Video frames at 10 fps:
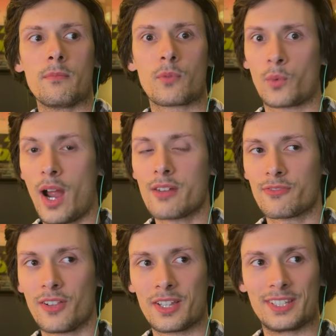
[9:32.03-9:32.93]

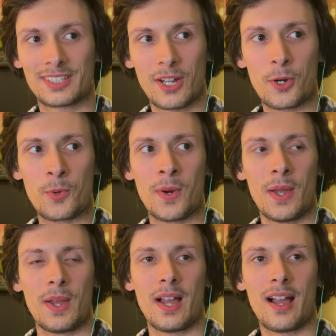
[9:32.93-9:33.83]
rightfully so.
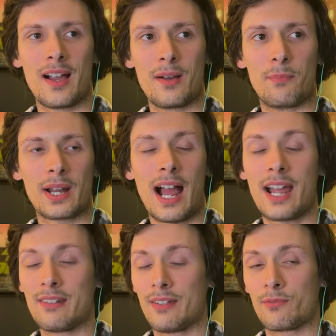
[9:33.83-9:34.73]
But
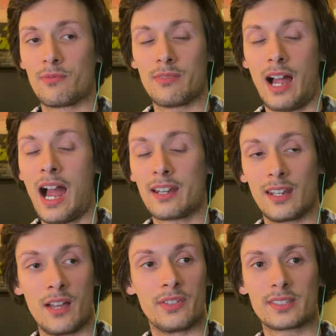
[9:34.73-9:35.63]
I
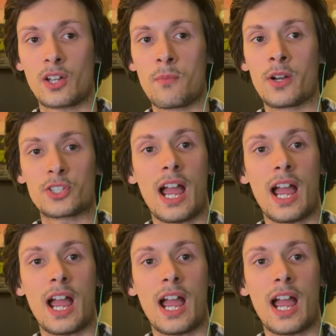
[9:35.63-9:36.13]
love it so much.